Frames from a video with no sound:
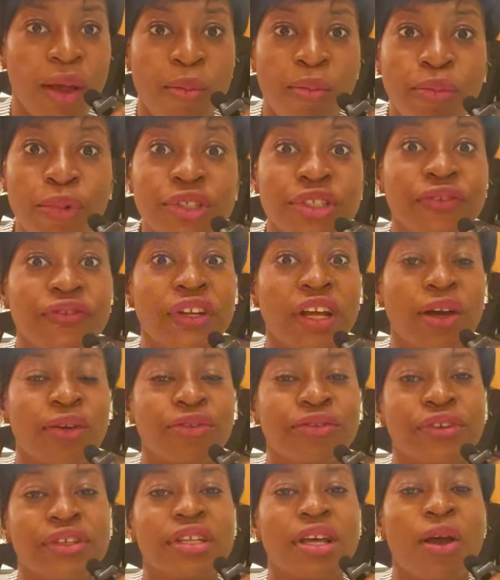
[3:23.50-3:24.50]
Most of the
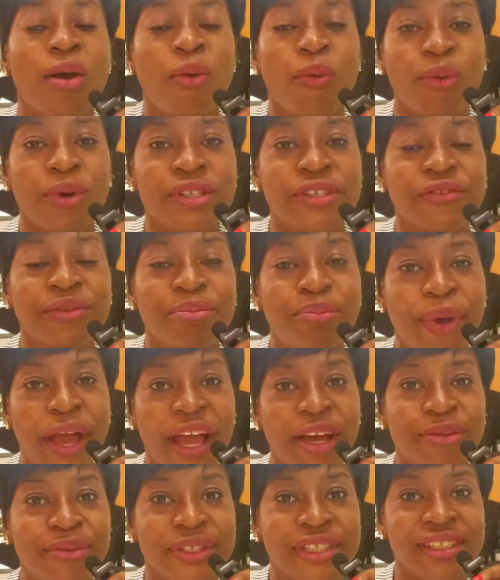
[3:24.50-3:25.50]
outfit was even
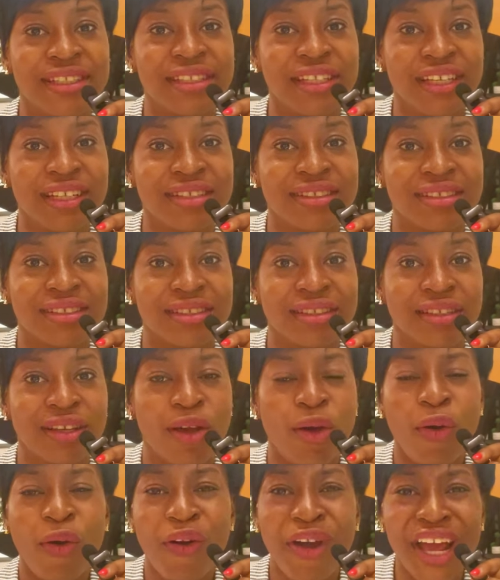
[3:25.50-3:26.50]
paired with the sneakers.
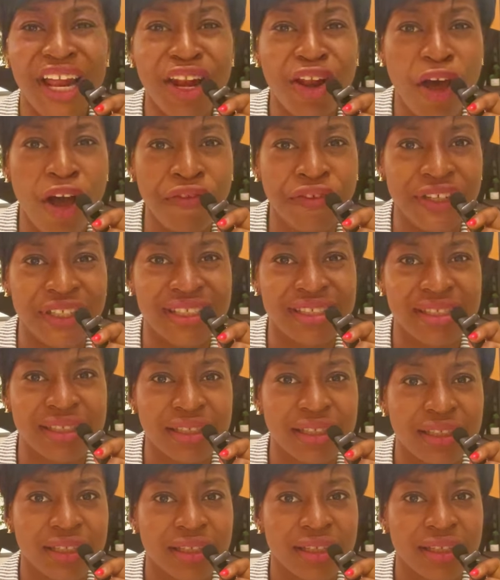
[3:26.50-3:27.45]
Oh, I love us.